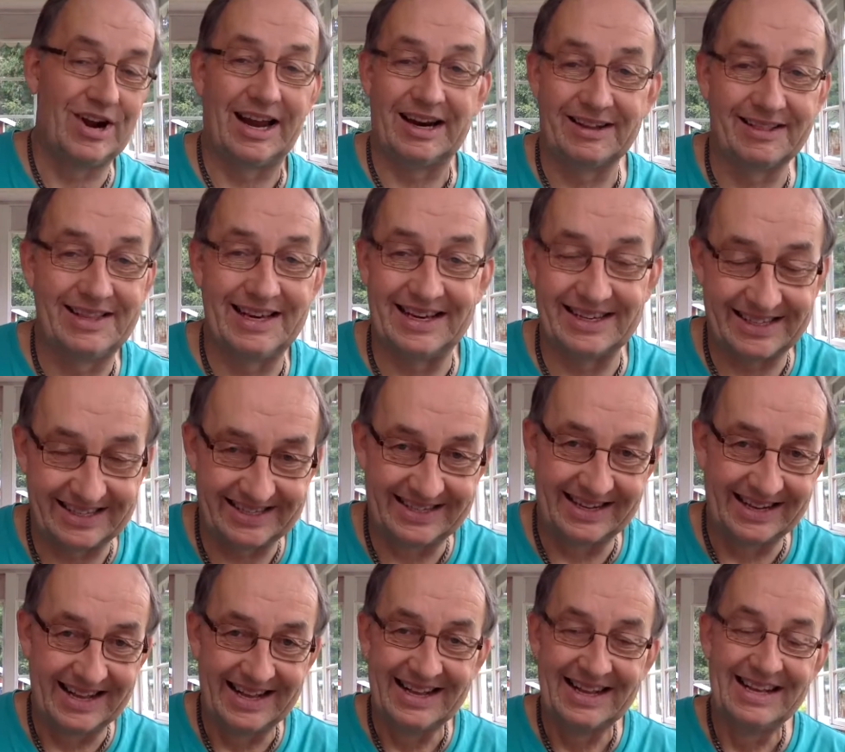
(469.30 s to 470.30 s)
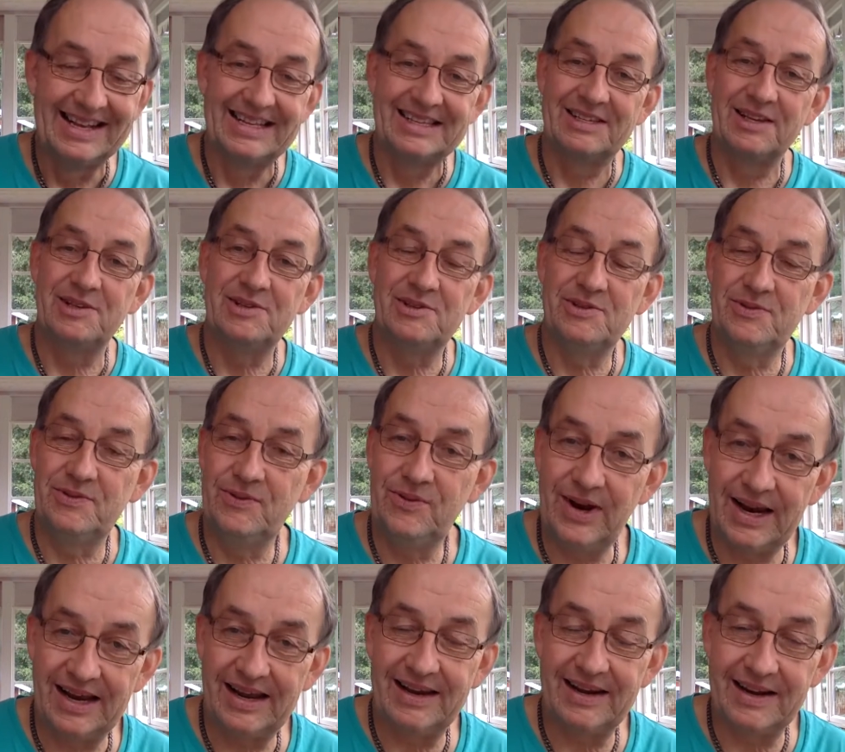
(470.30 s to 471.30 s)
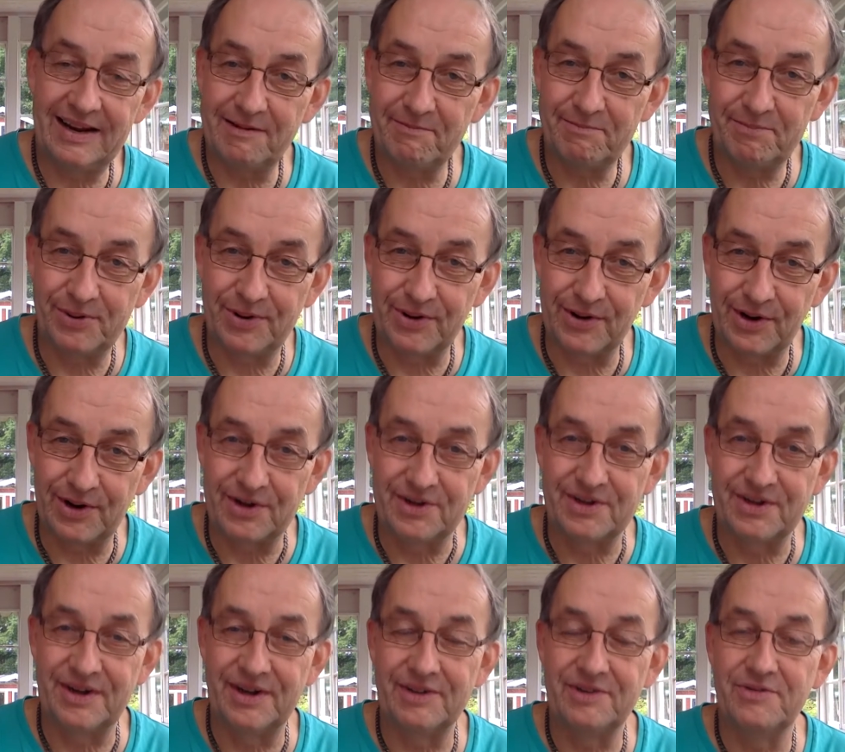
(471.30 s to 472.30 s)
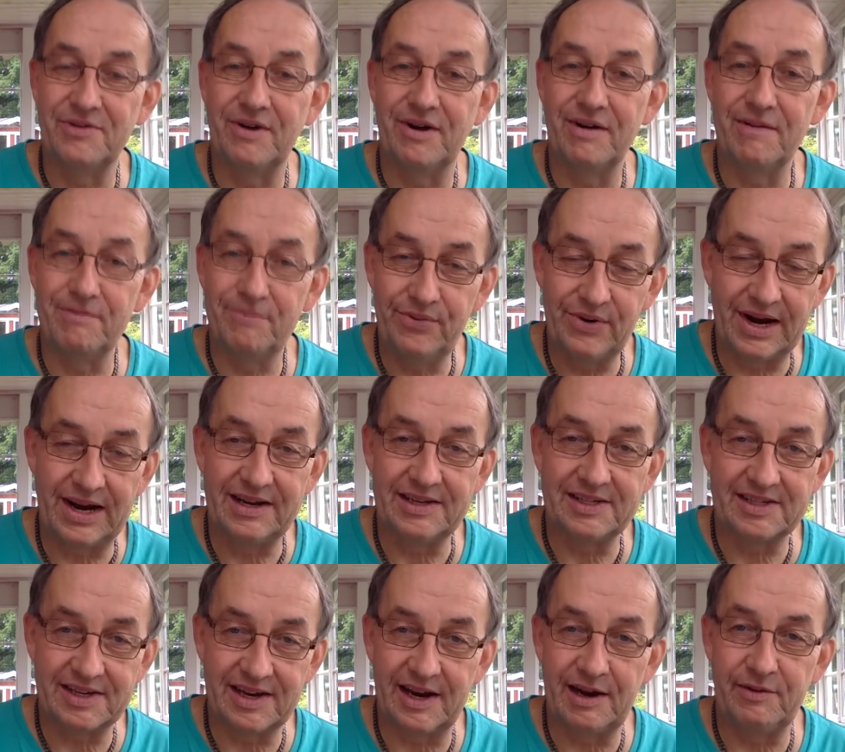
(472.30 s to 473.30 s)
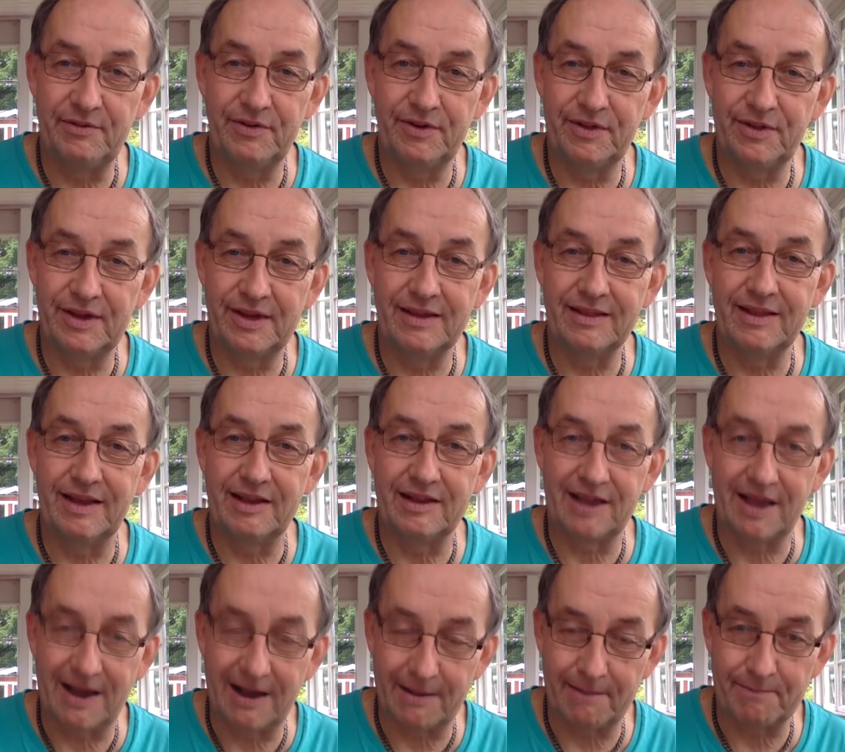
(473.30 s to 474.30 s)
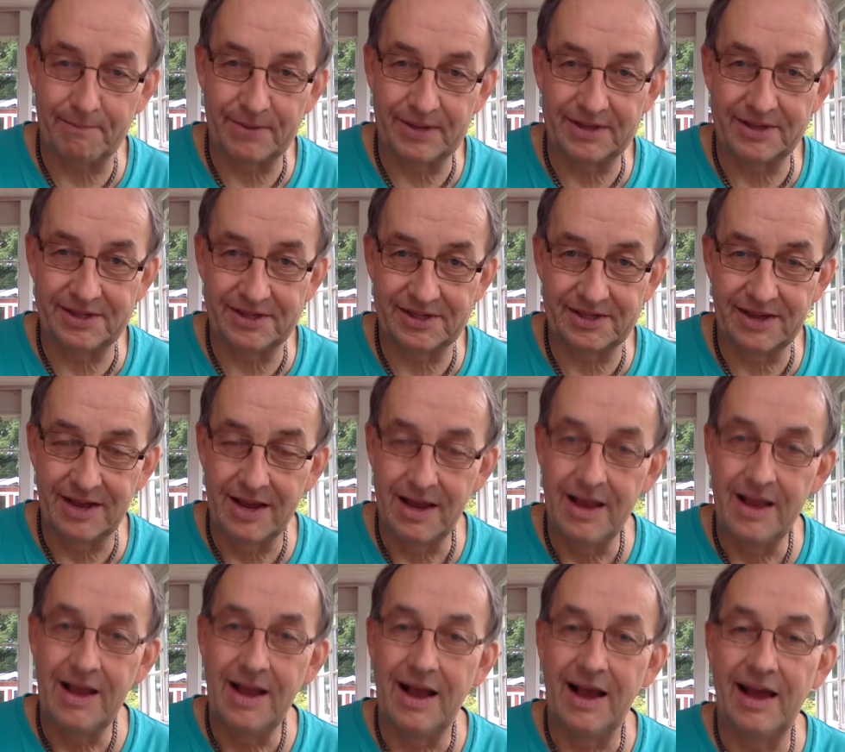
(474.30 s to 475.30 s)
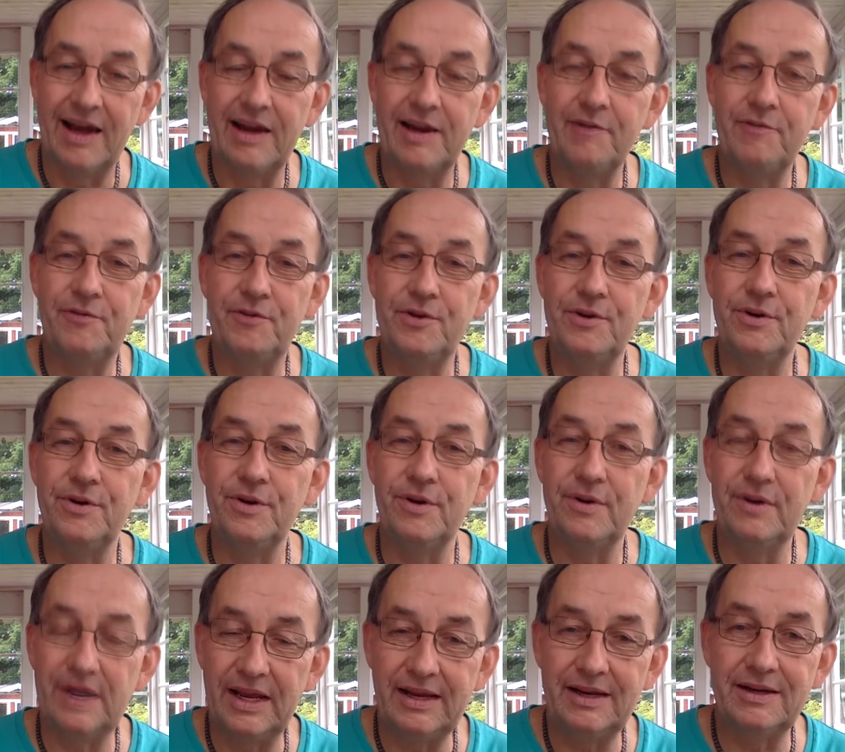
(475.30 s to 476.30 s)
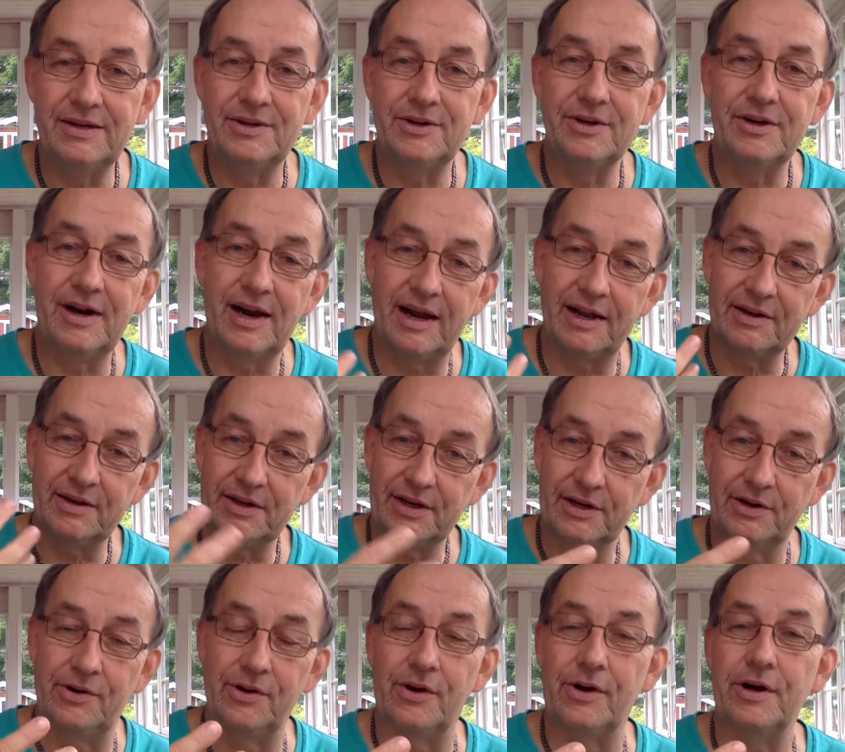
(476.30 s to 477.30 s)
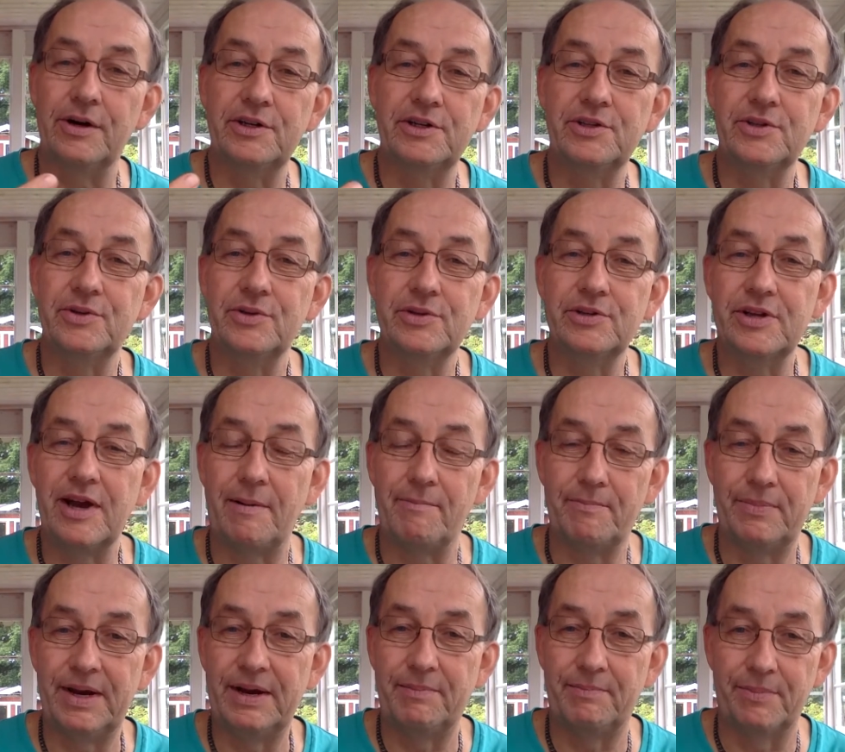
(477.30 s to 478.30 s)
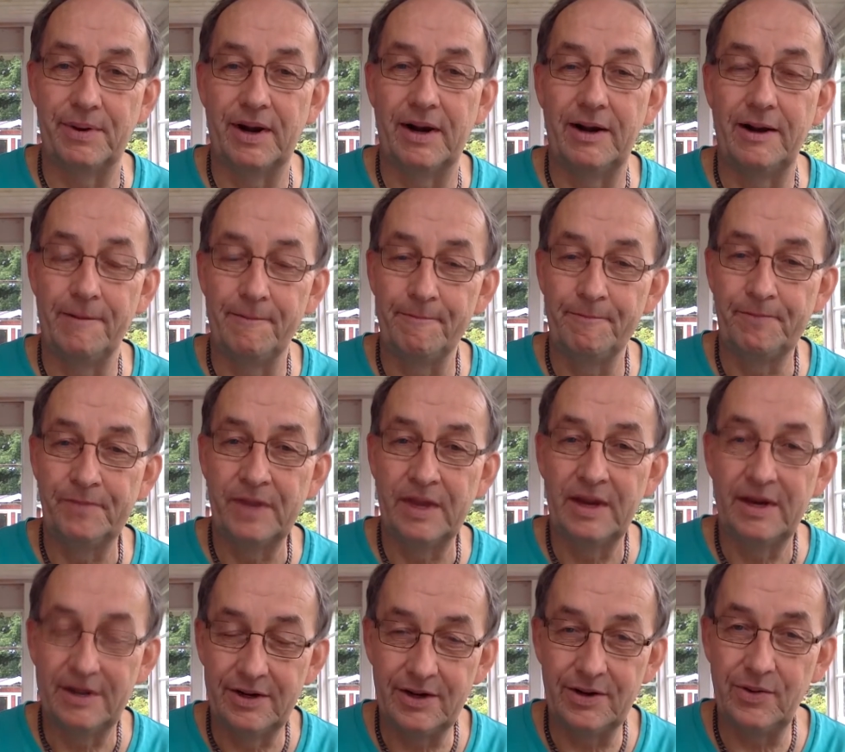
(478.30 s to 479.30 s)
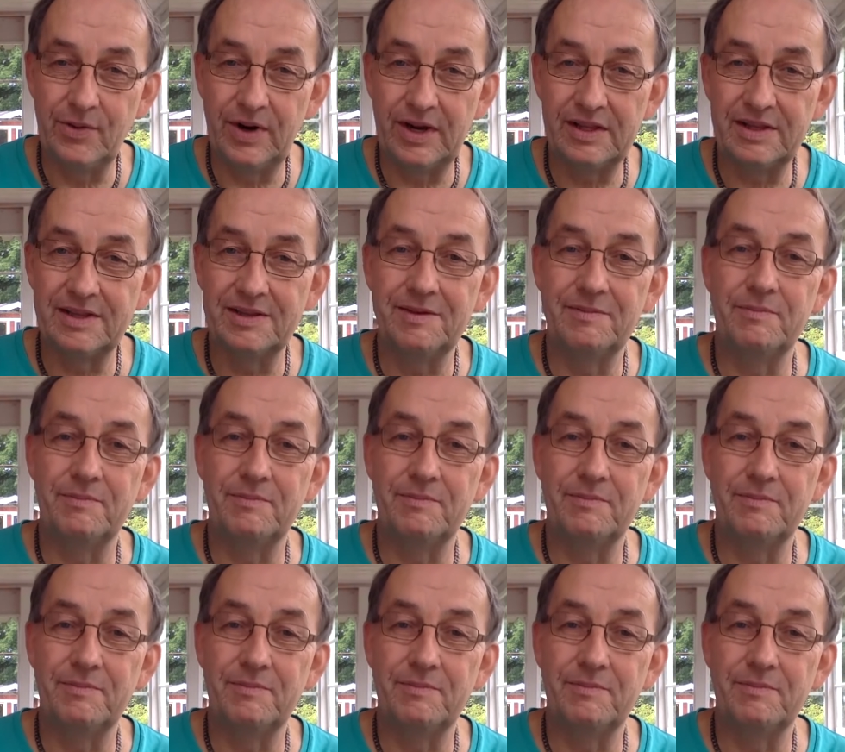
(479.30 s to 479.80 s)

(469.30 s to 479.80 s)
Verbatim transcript: like this. So it's really important to embrace everything that happens. And if you need to cut the cords to some people, do it,